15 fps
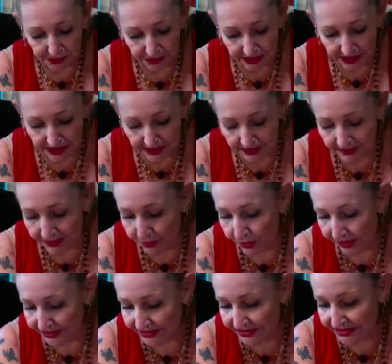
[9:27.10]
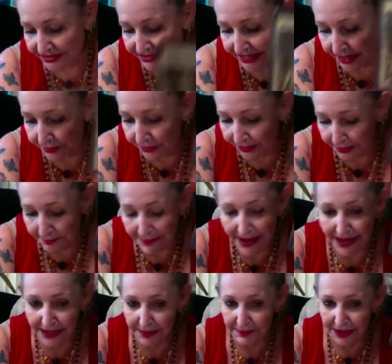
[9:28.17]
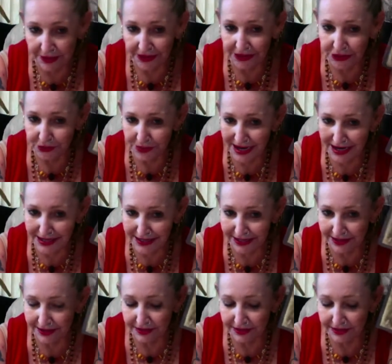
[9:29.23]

but he wants to say we're going to make America great again.